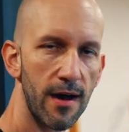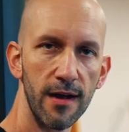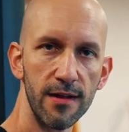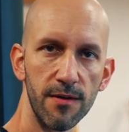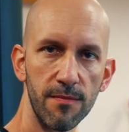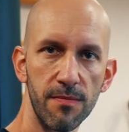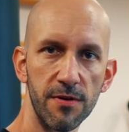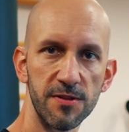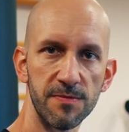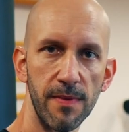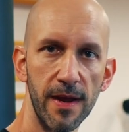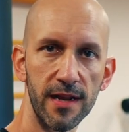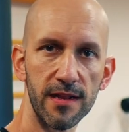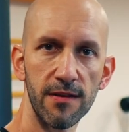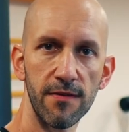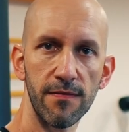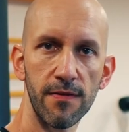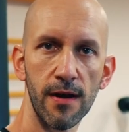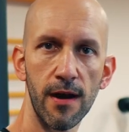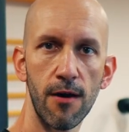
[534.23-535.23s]
other
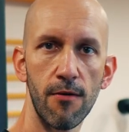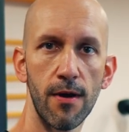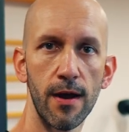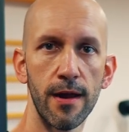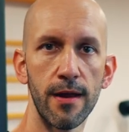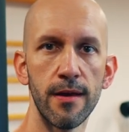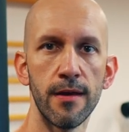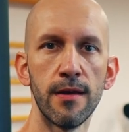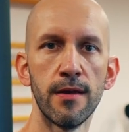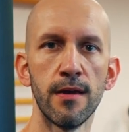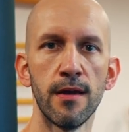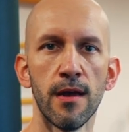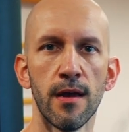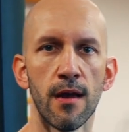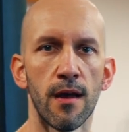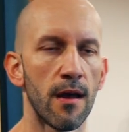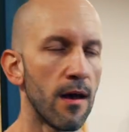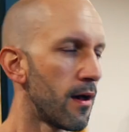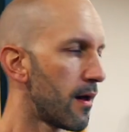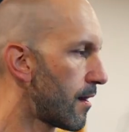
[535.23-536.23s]
perspective how I
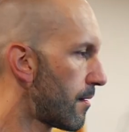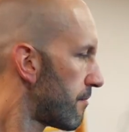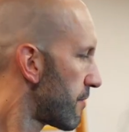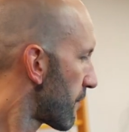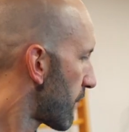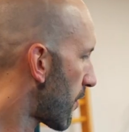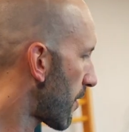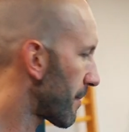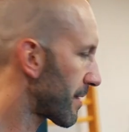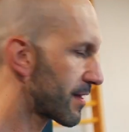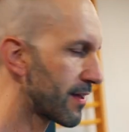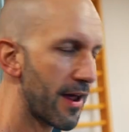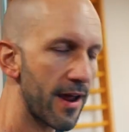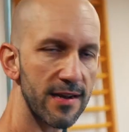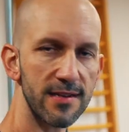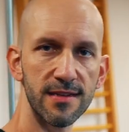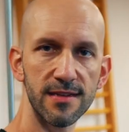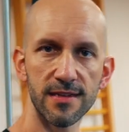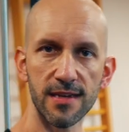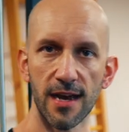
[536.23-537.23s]
performing the
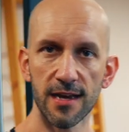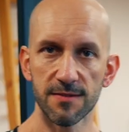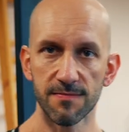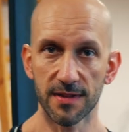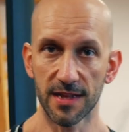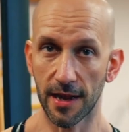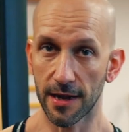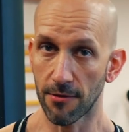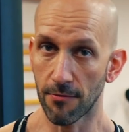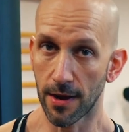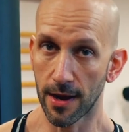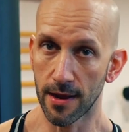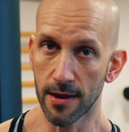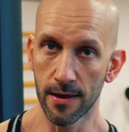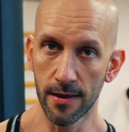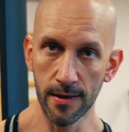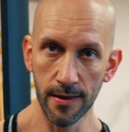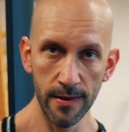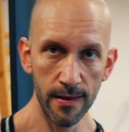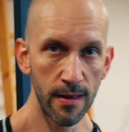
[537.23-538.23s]
exercise. But anyway,
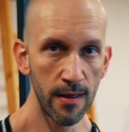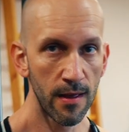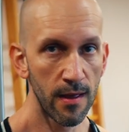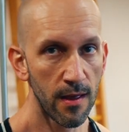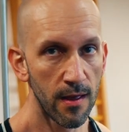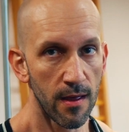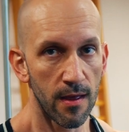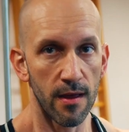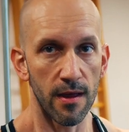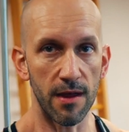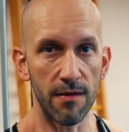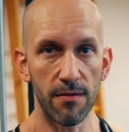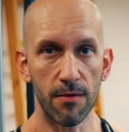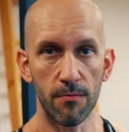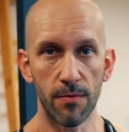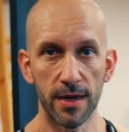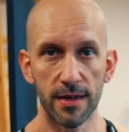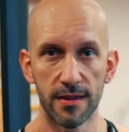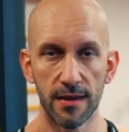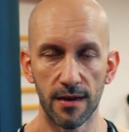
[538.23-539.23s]

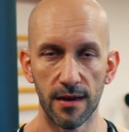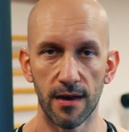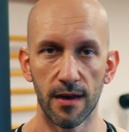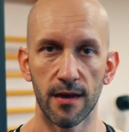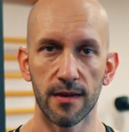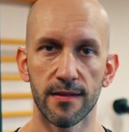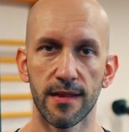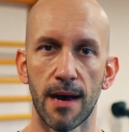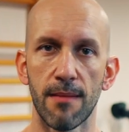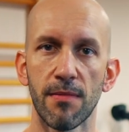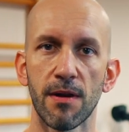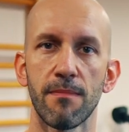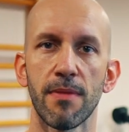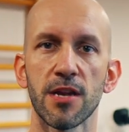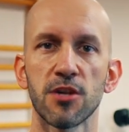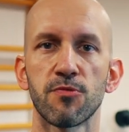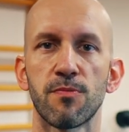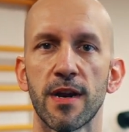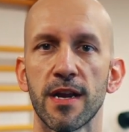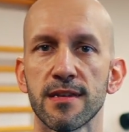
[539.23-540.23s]
even with the dumbbell
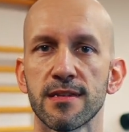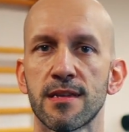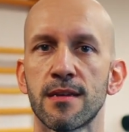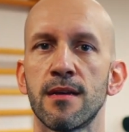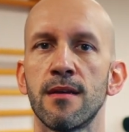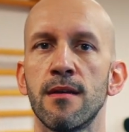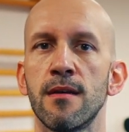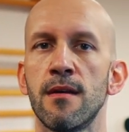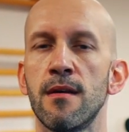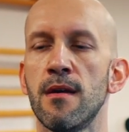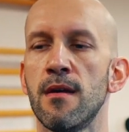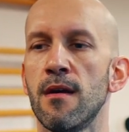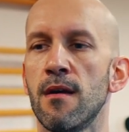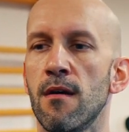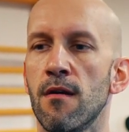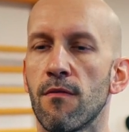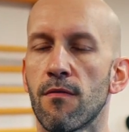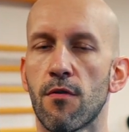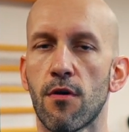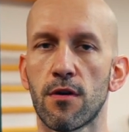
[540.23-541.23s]
bench press,
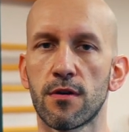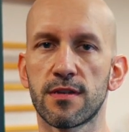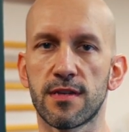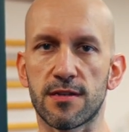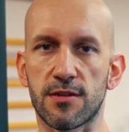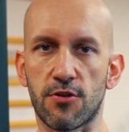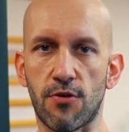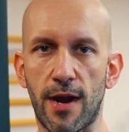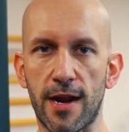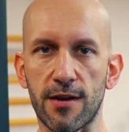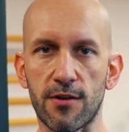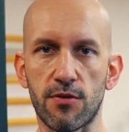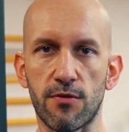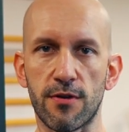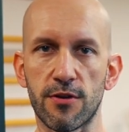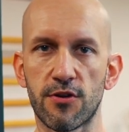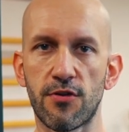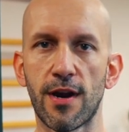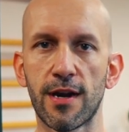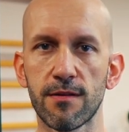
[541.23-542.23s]
of course, trying to
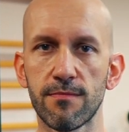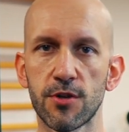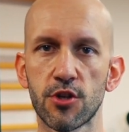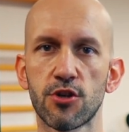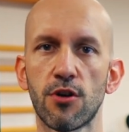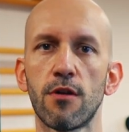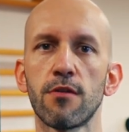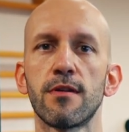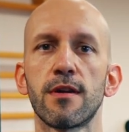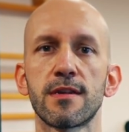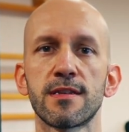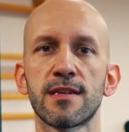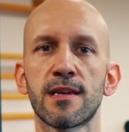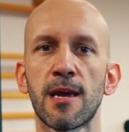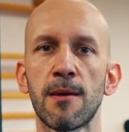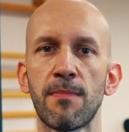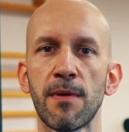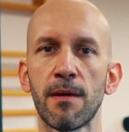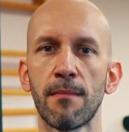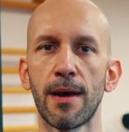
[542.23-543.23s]
retract my shoulders,
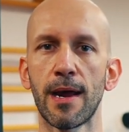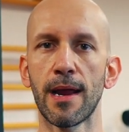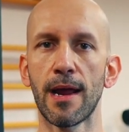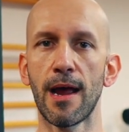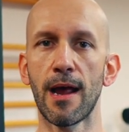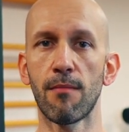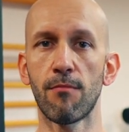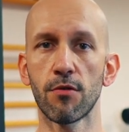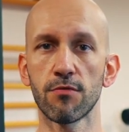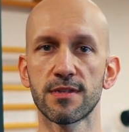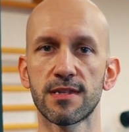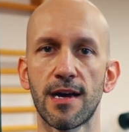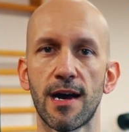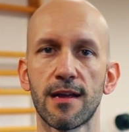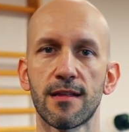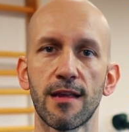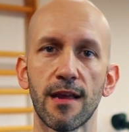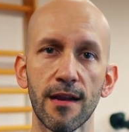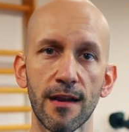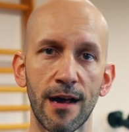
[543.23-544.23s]
keeping my elbows
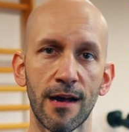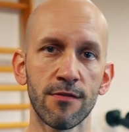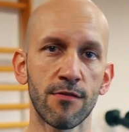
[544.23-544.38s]
tucked in. I